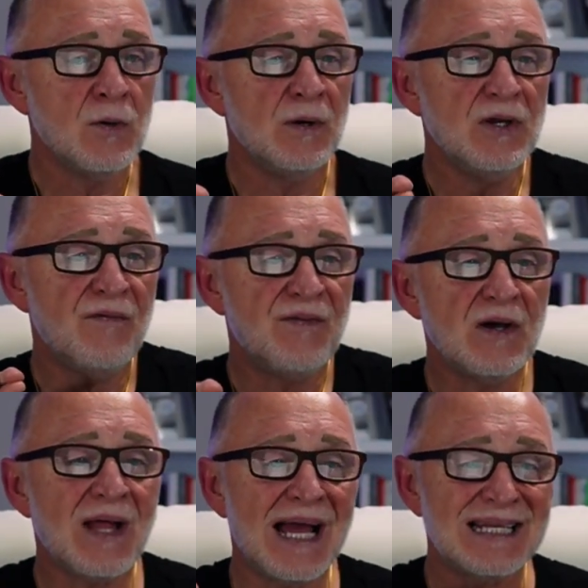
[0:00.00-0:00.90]
When you
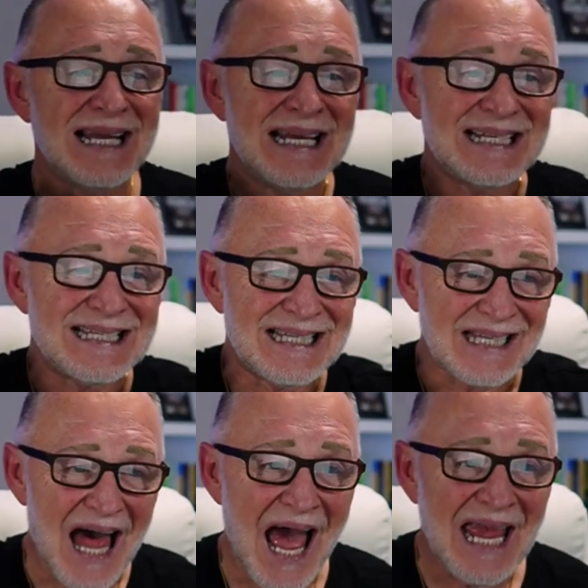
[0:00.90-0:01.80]
feel like
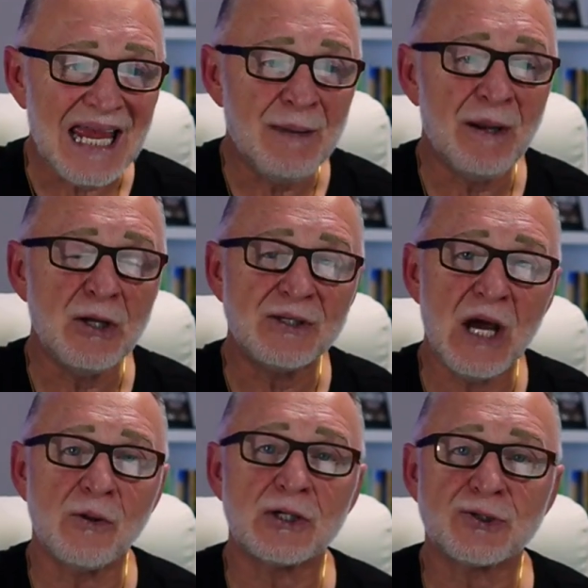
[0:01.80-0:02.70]
lying, but you
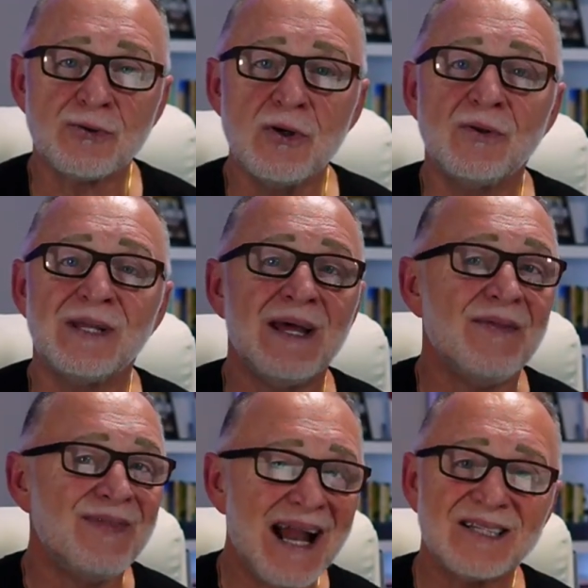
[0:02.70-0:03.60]
tell the truth,
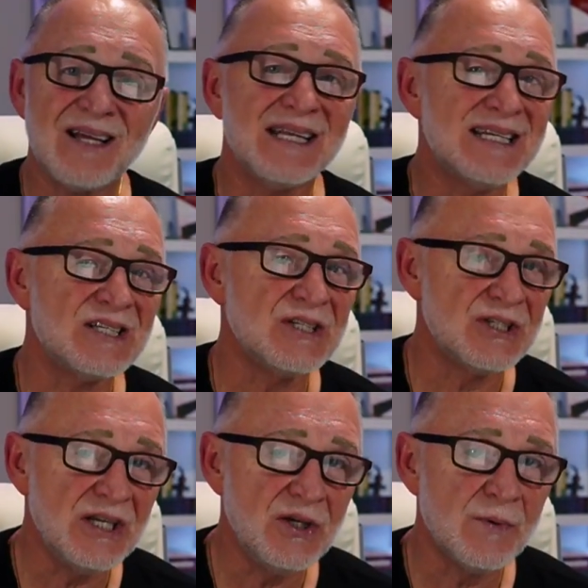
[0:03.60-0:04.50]
that's not
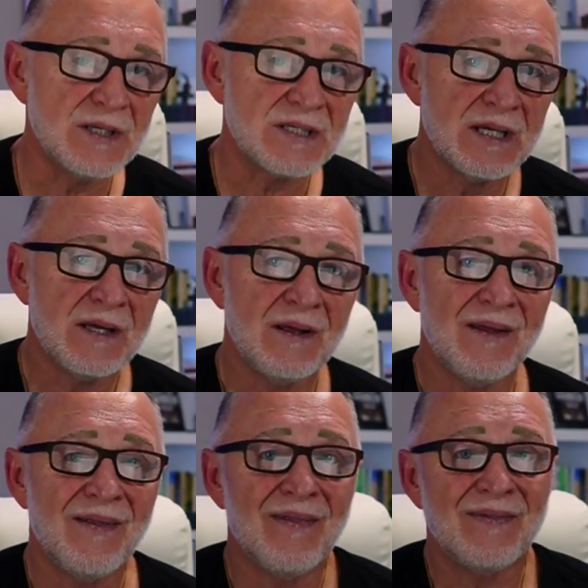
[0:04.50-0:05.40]
disingenuous.
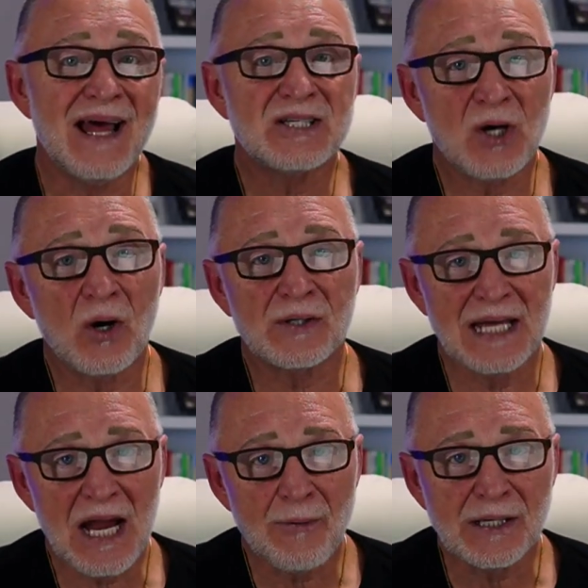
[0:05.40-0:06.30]
That's called
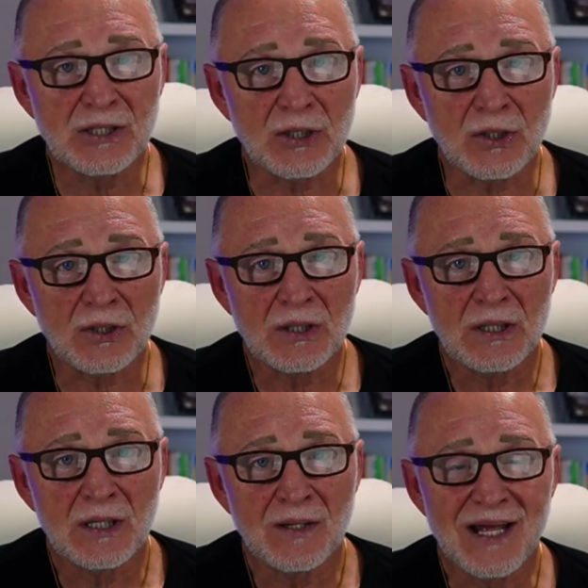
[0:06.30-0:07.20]
character.
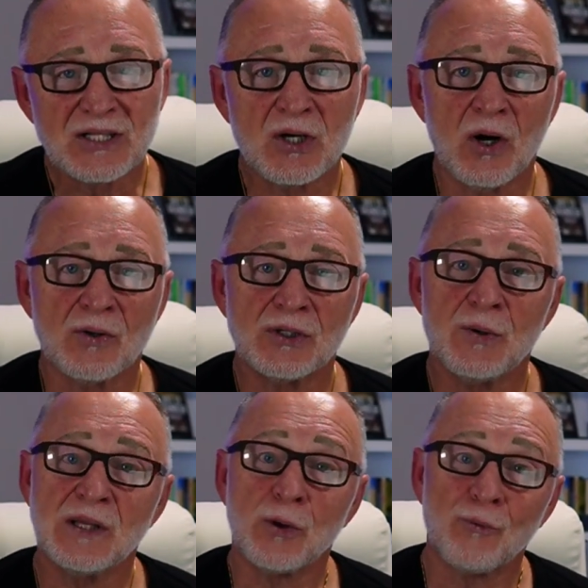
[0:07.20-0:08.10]
That's called
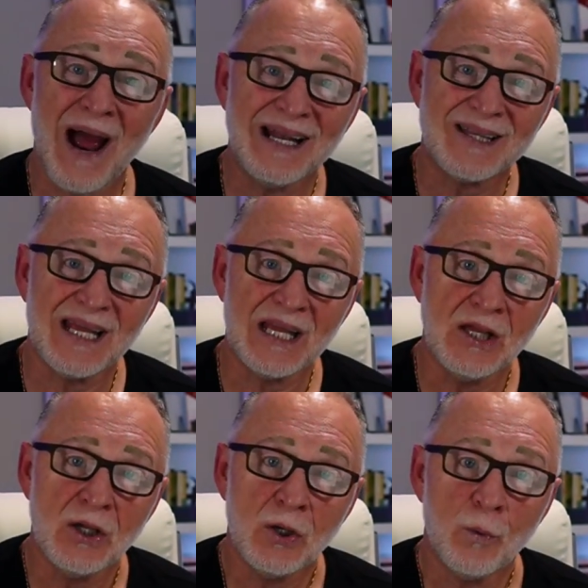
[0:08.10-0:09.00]
doing the right
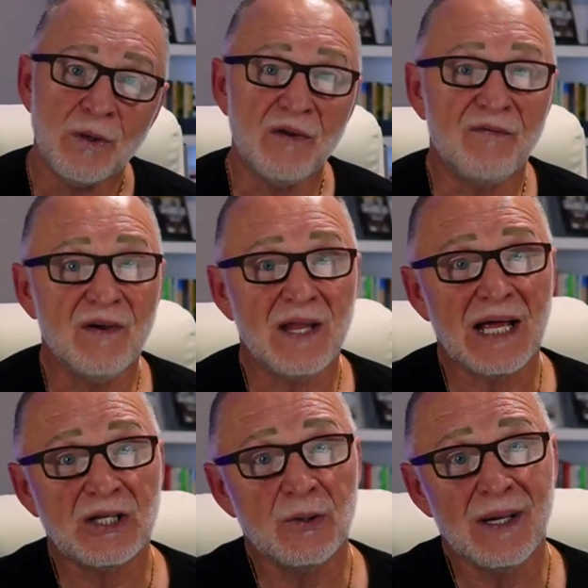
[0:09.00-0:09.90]
thing when you feel
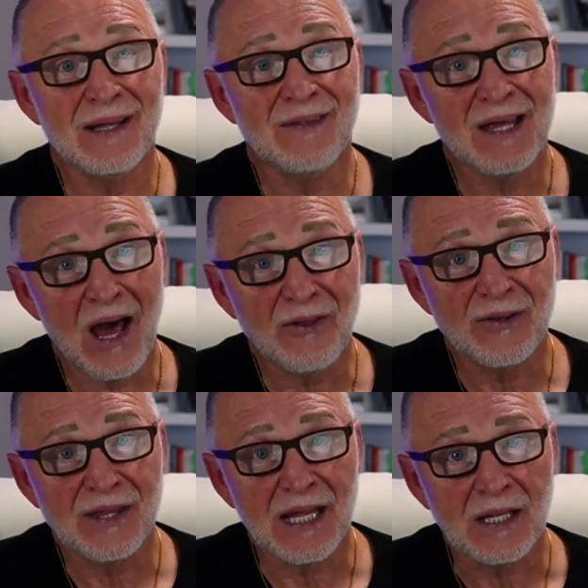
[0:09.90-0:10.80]
like doing the other
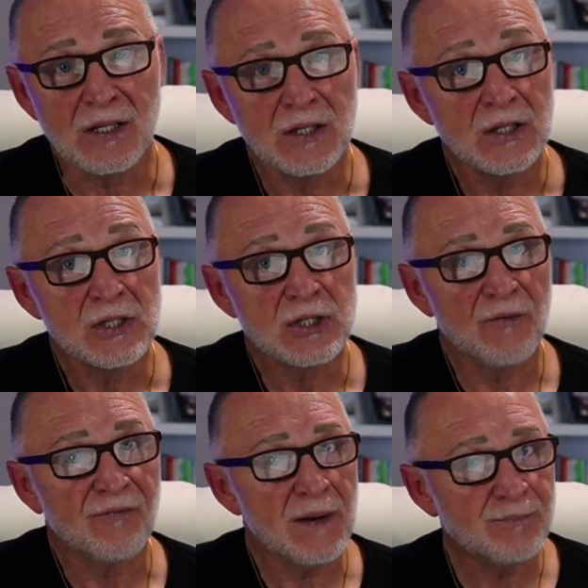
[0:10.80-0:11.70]
thing.
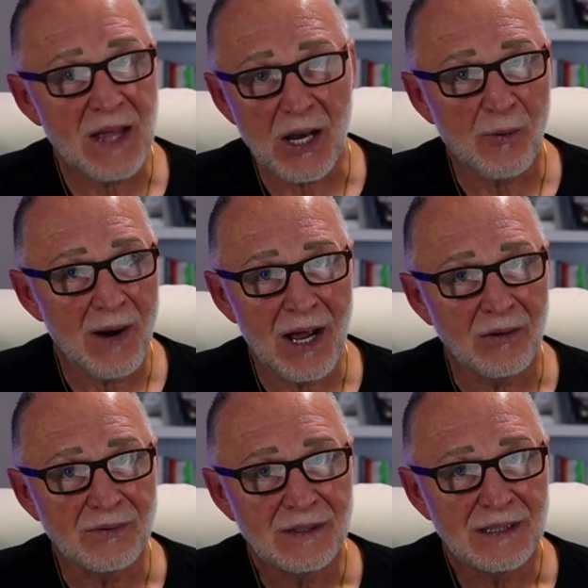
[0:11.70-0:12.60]
So flip that
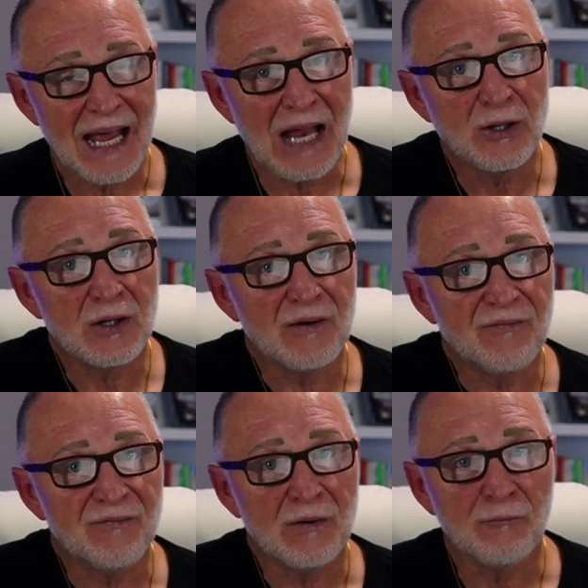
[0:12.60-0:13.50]
around, and you're going
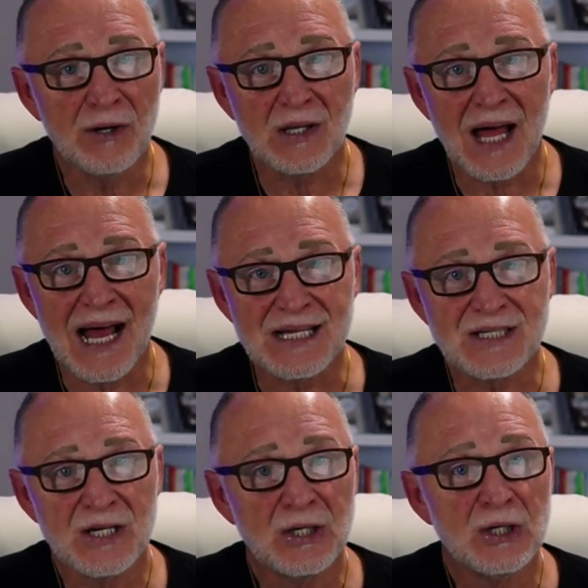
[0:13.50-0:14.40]
to realize